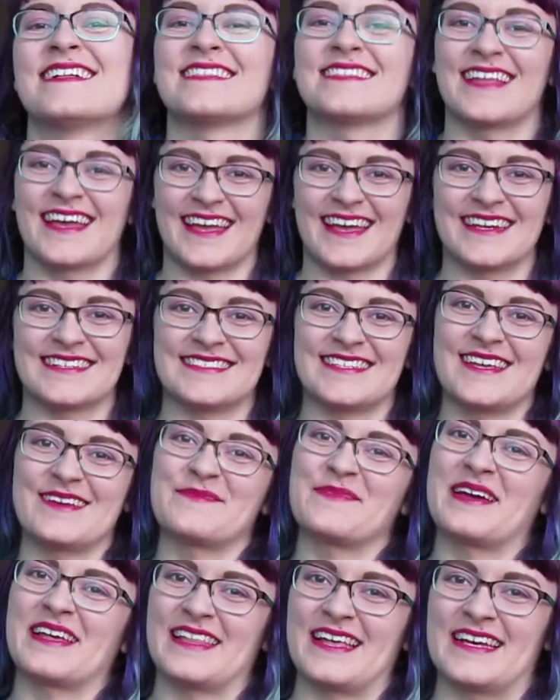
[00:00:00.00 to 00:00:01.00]
Like I said in
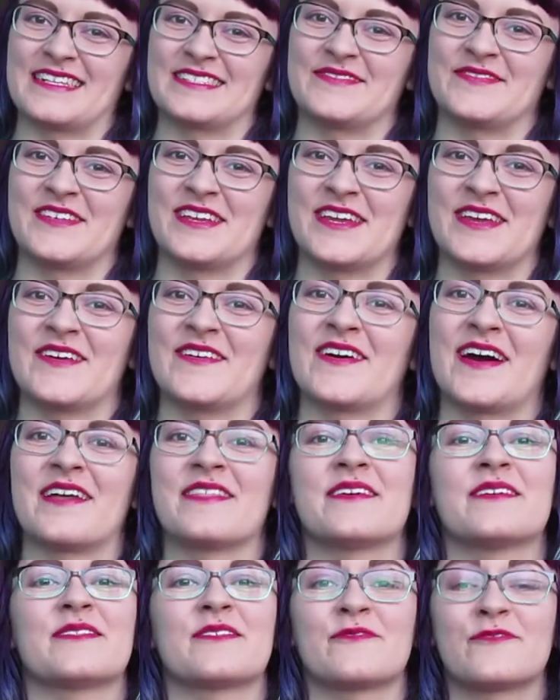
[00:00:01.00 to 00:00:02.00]
my last video, I
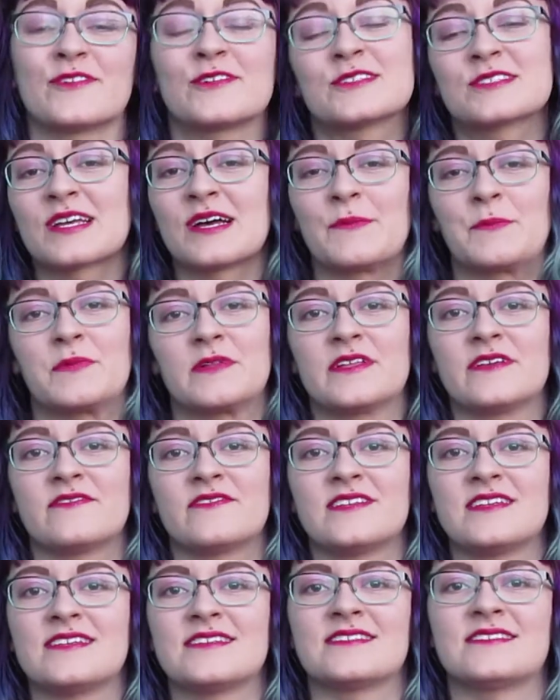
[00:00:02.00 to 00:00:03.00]
think the first couple of
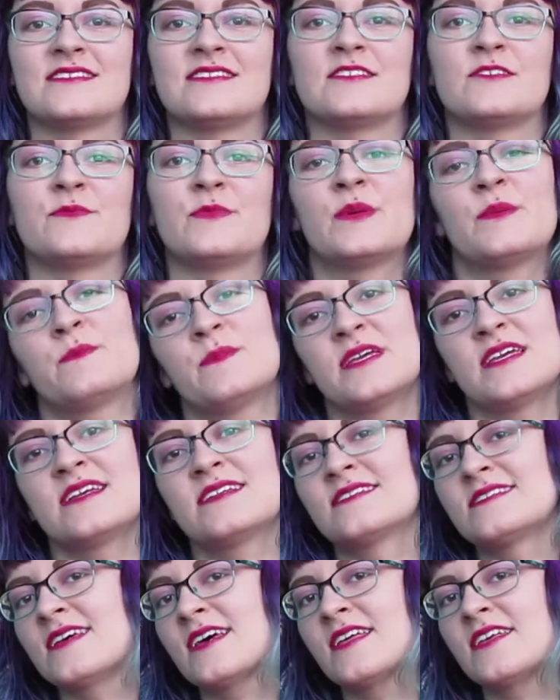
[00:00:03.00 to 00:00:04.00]
these need to be
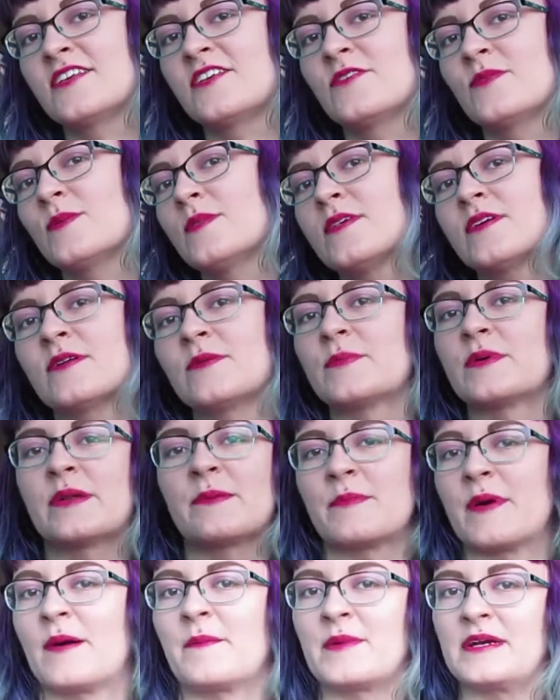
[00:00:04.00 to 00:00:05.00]
me telling you a little bit
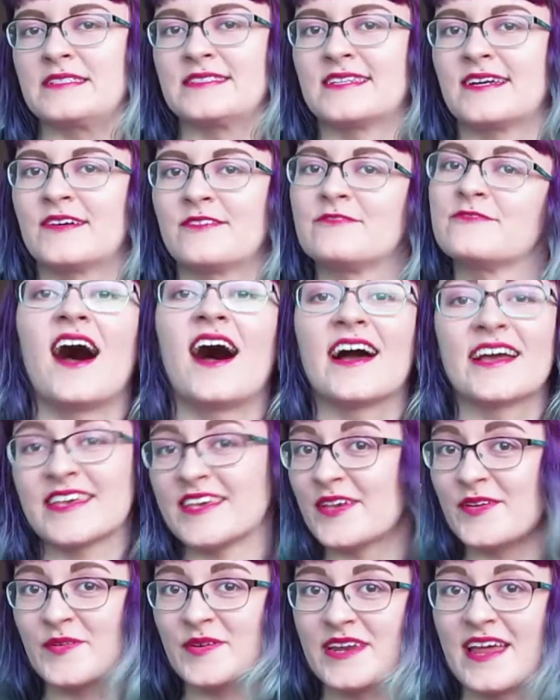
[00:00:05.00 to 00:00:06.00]
about myself. A
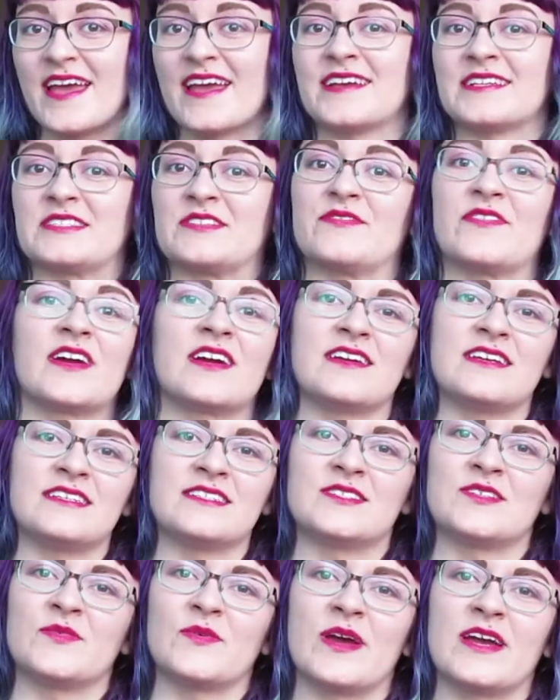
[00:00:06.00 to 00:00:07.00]
Q&A is a very
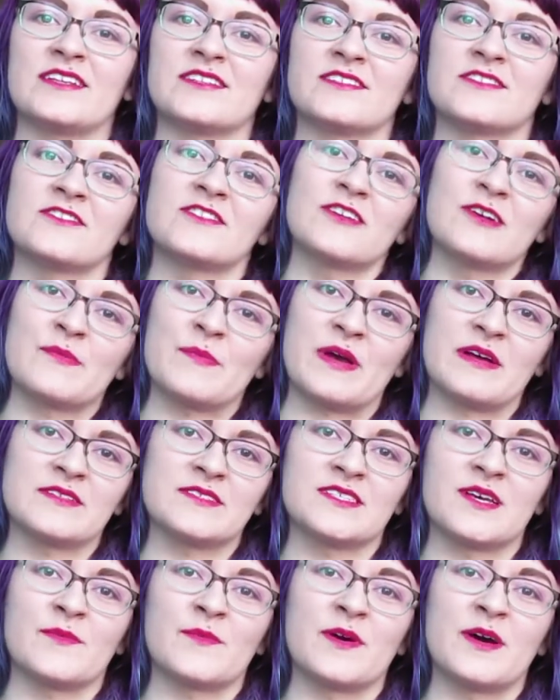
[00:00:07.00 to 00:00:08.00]
easy way to learn about
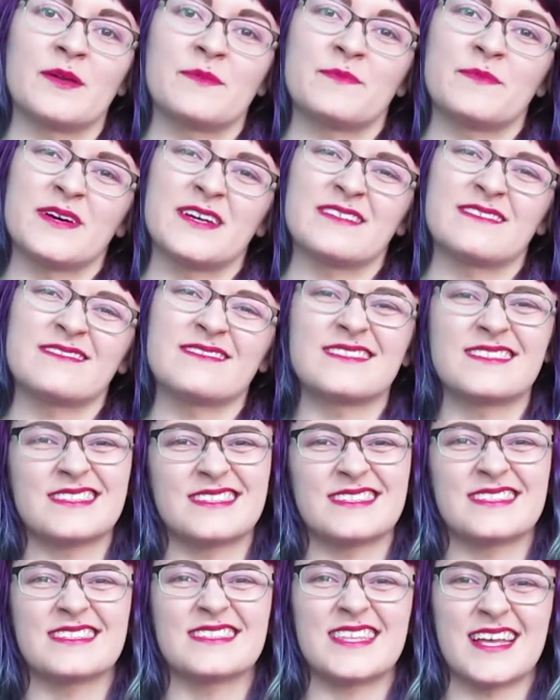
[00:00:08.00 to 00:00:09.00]
someone, but
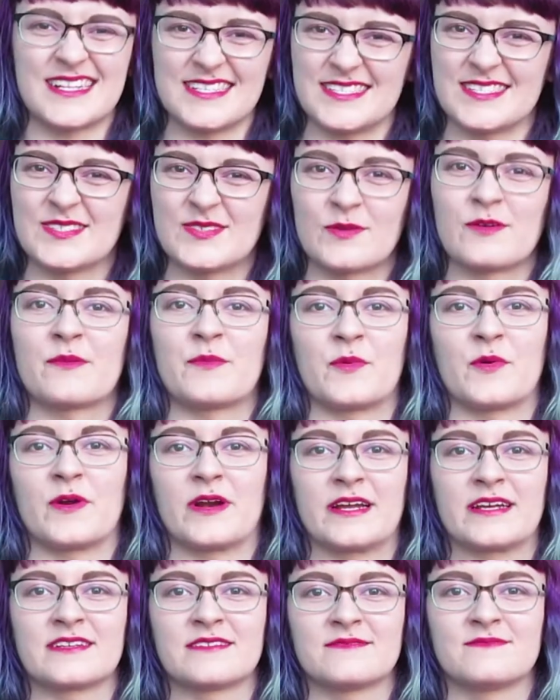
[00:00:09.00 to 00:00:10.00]
that's sort of
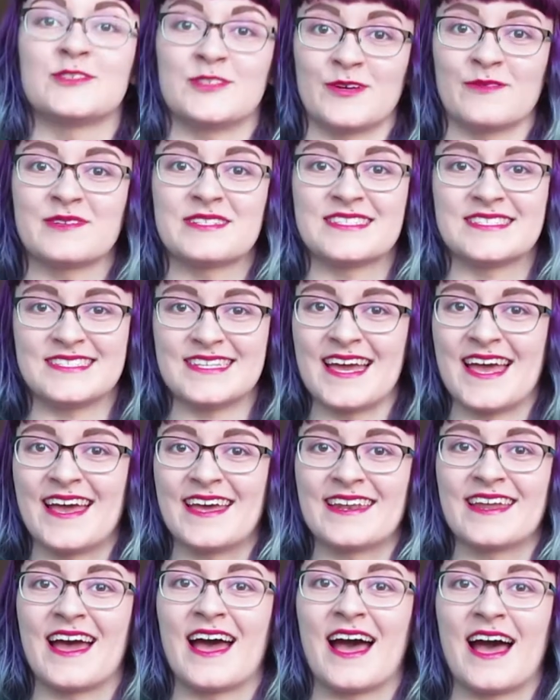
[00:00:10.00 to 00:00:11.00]
boring. So
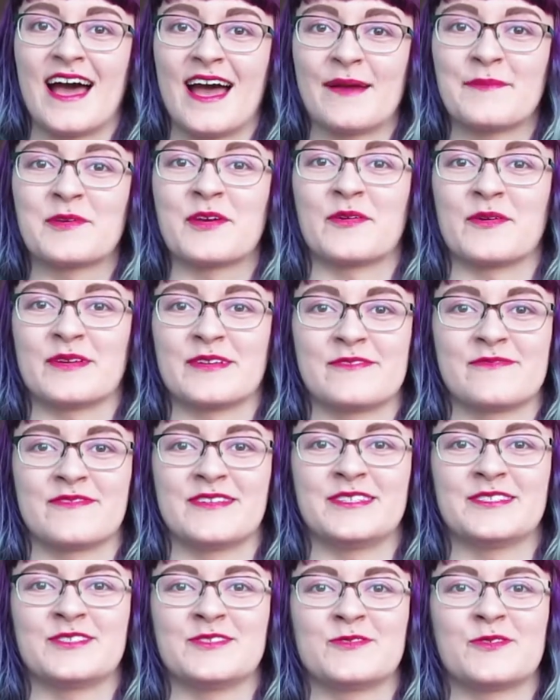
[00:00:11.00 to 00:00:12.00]
instead, I'm going to
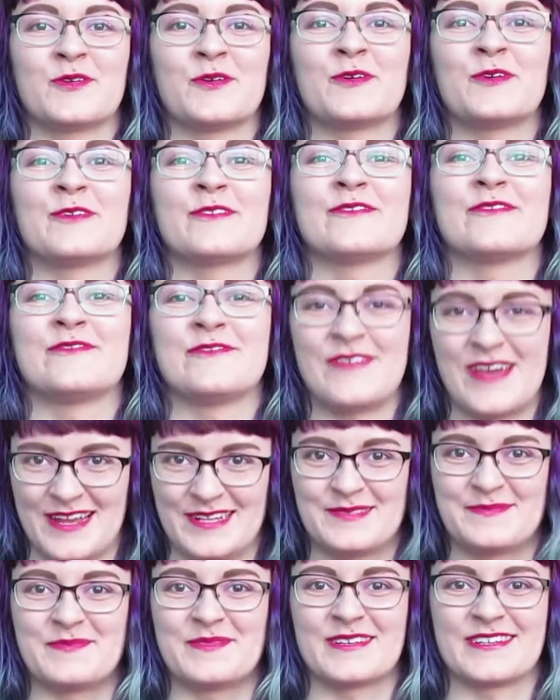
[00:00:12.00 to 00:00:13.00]
read you old
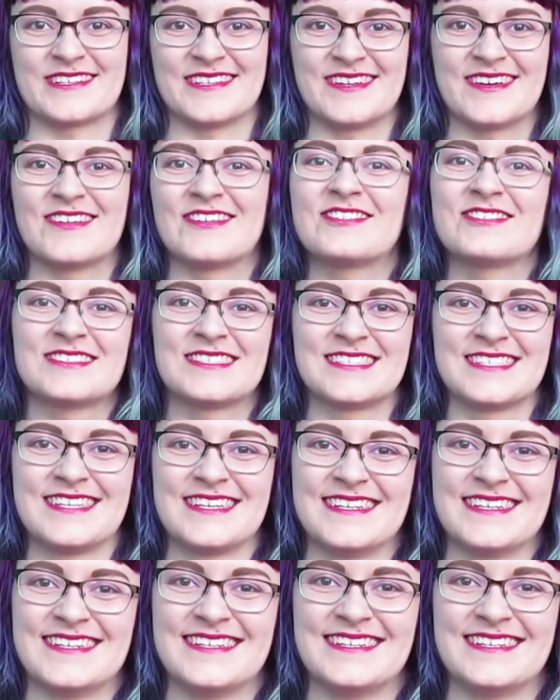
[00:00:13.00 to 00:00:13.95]
Facebook notes.